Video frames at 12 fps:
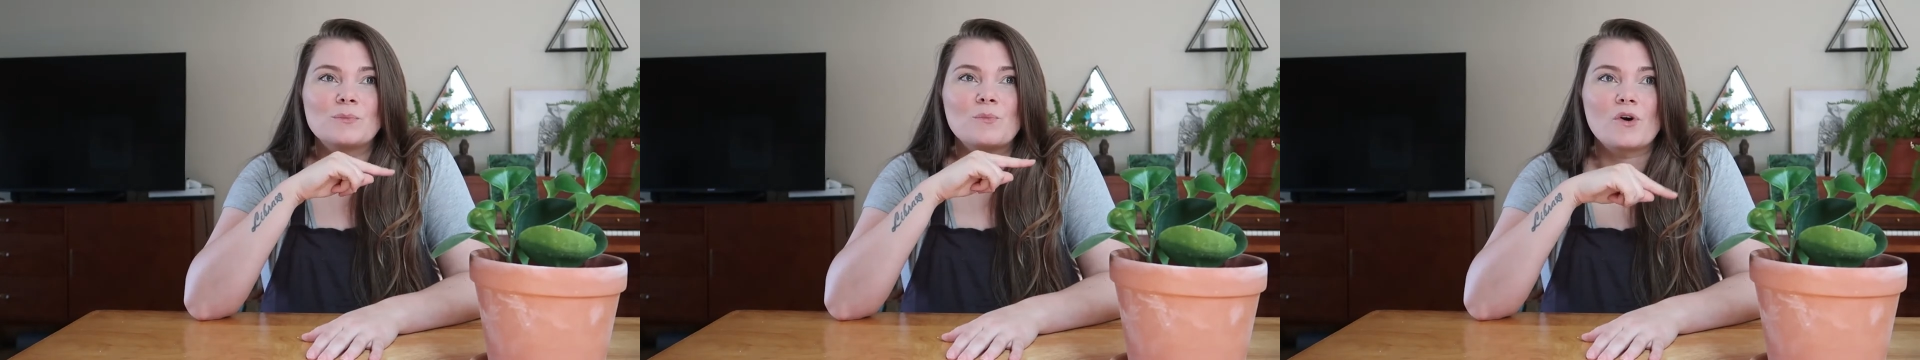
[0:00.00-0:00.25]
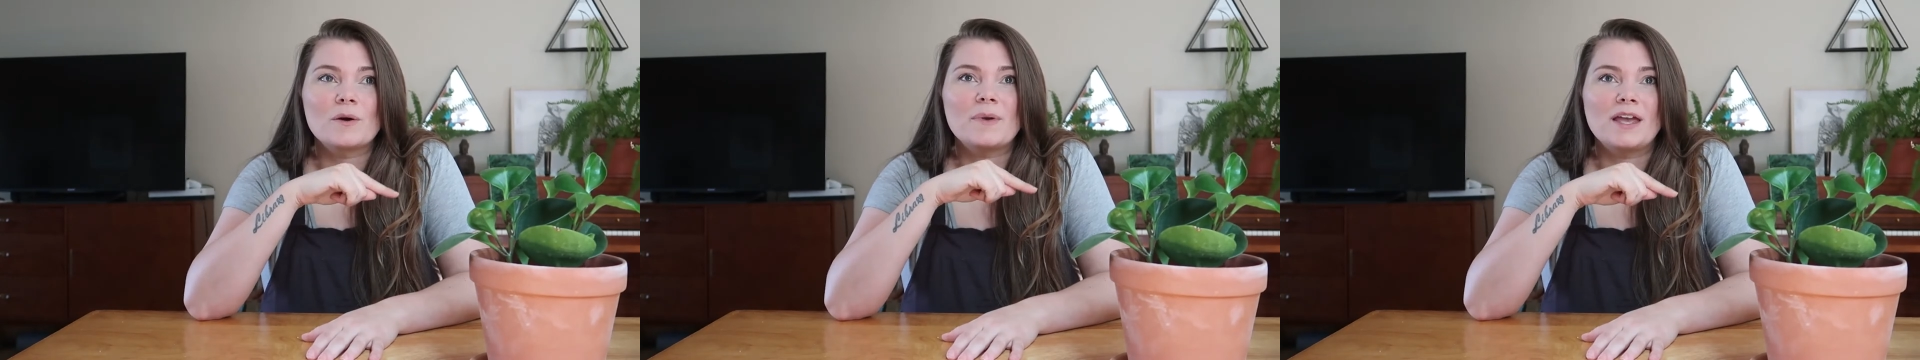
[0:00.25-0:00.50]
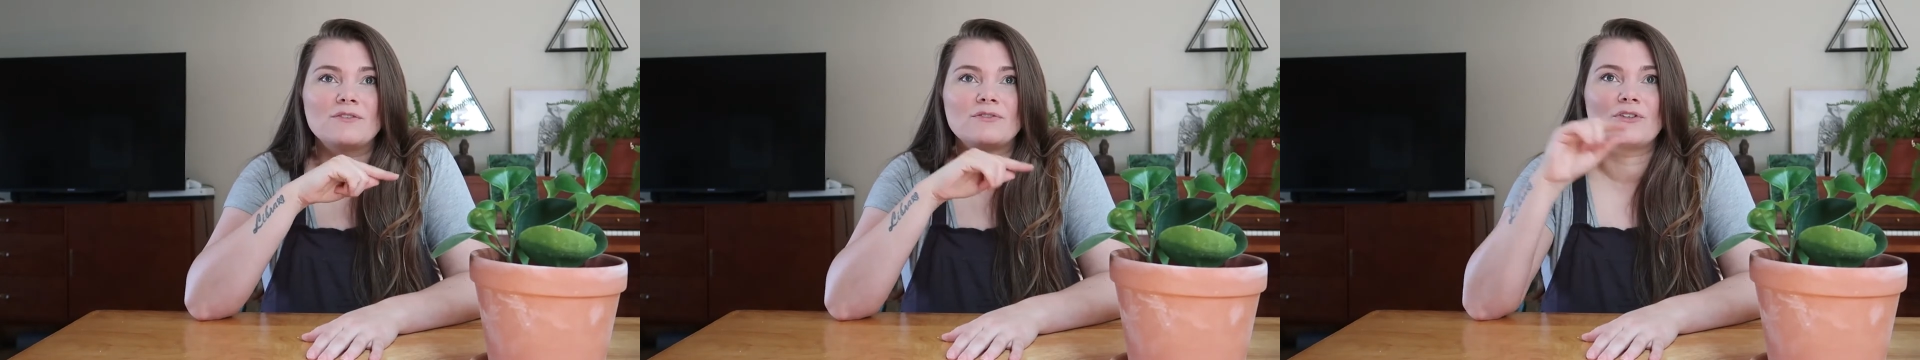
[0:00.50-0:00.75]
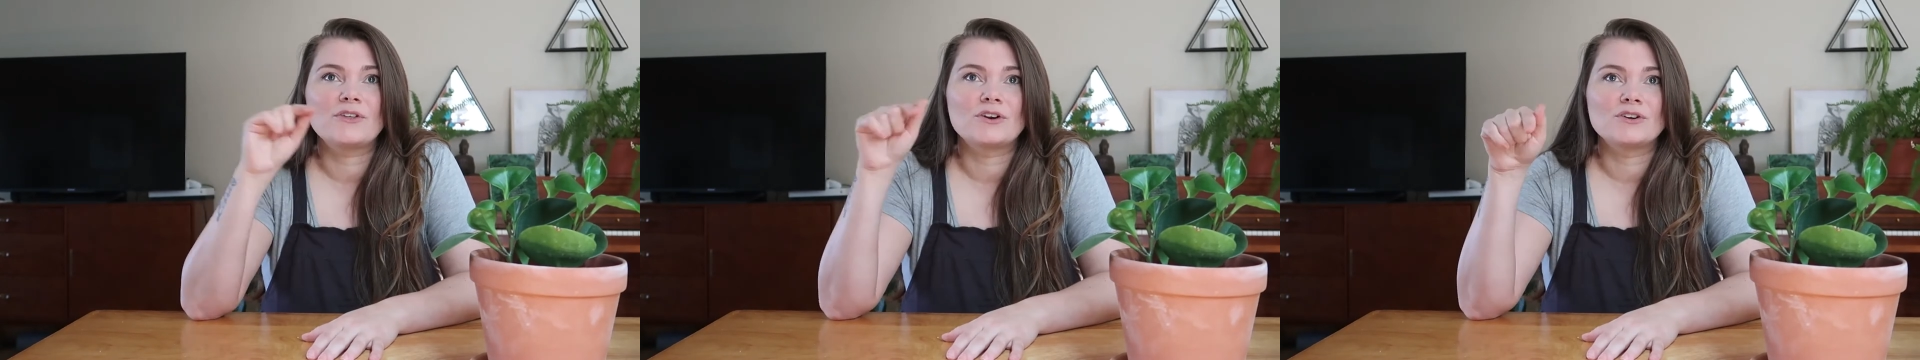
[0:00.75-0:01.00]
more
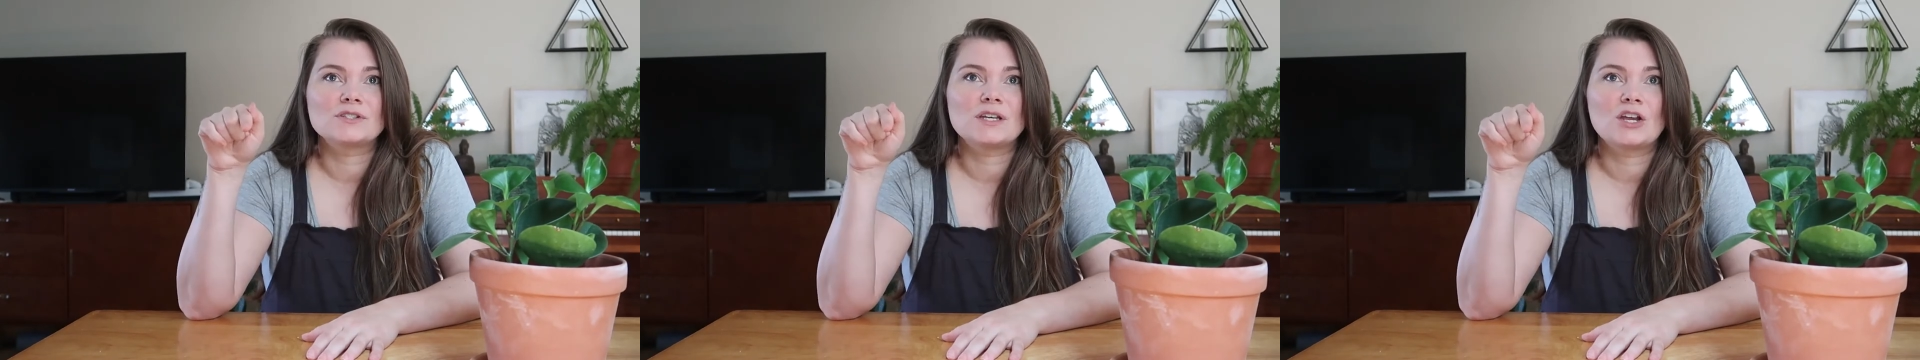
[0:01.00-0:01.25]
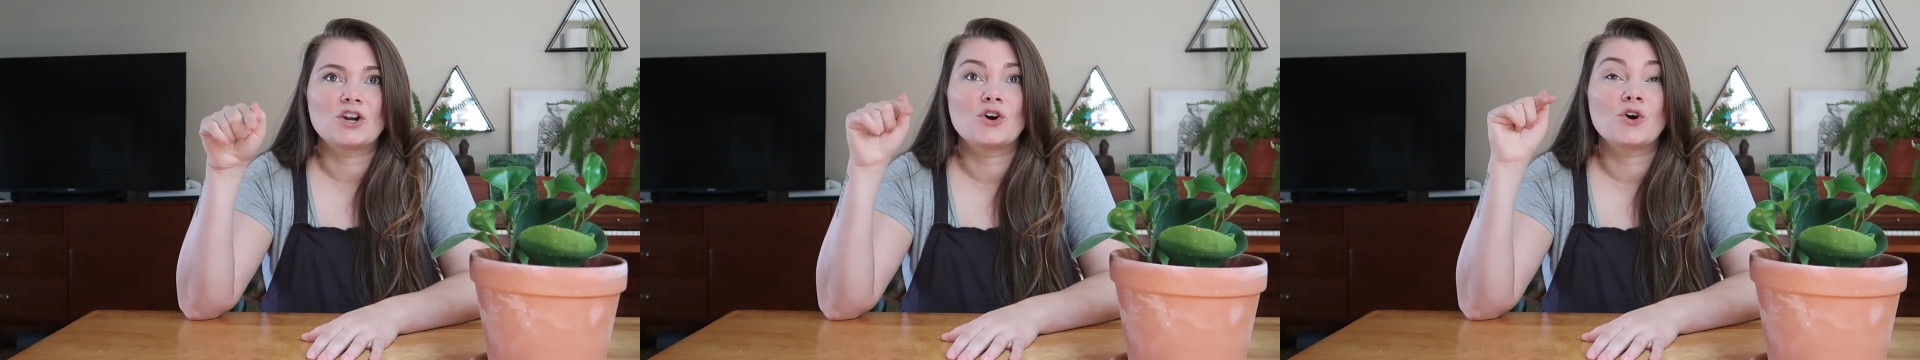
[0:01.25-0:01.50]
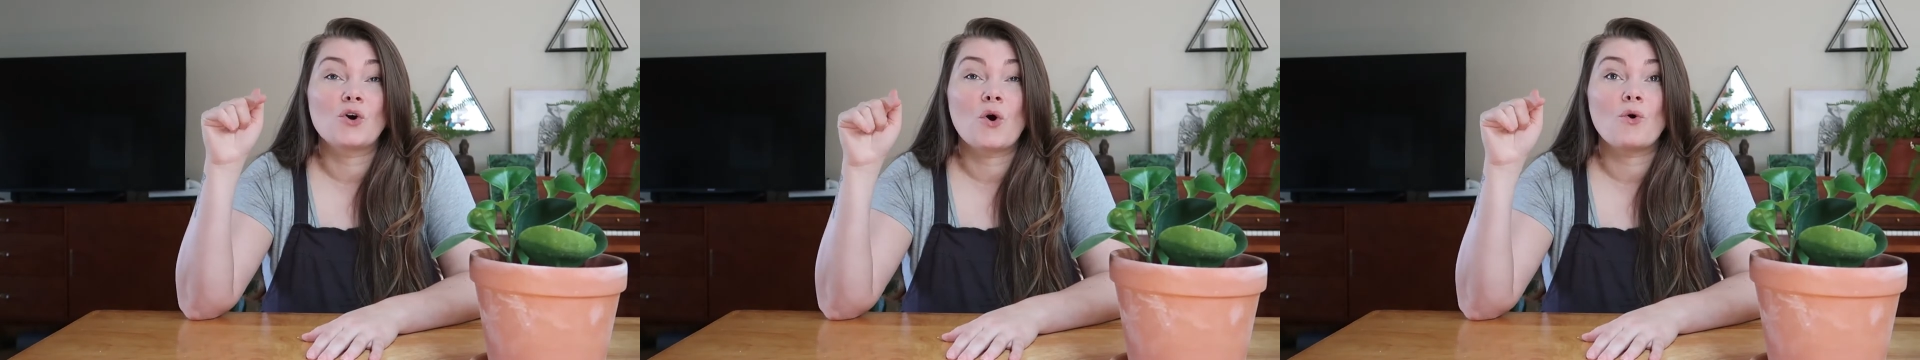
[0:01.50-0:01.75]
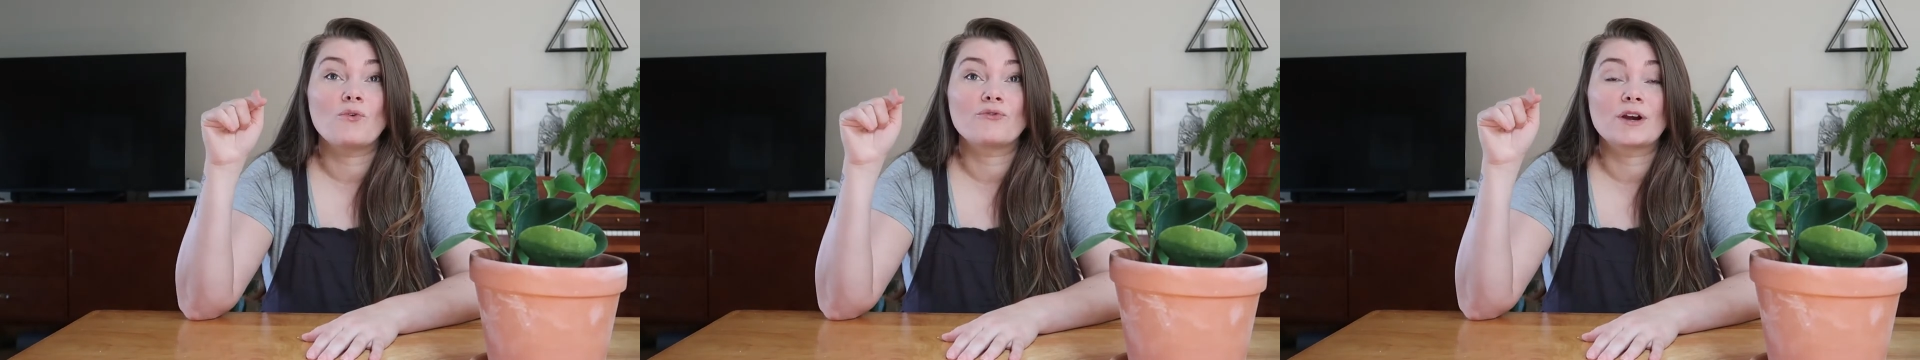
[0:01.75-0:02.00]
painful than her sticking her
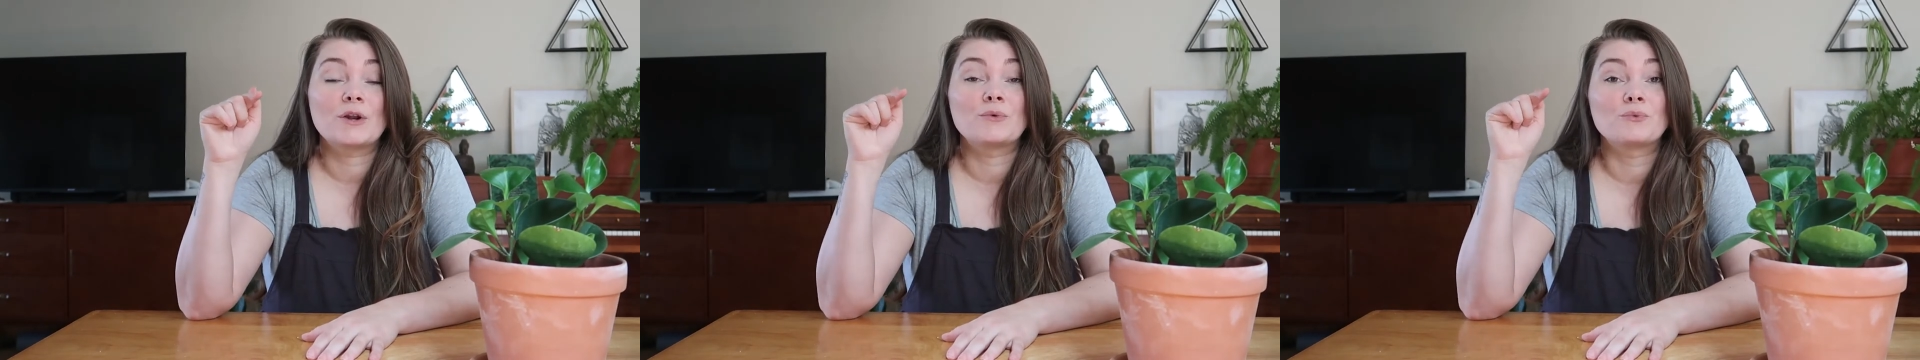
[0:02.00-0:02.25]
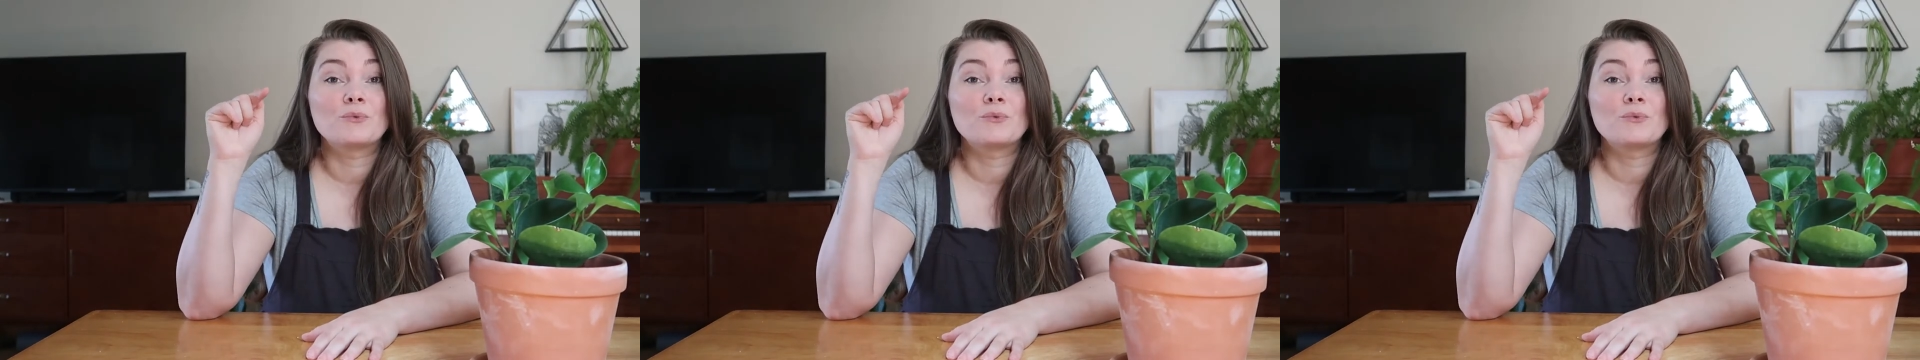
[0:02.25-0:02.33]
whole freaking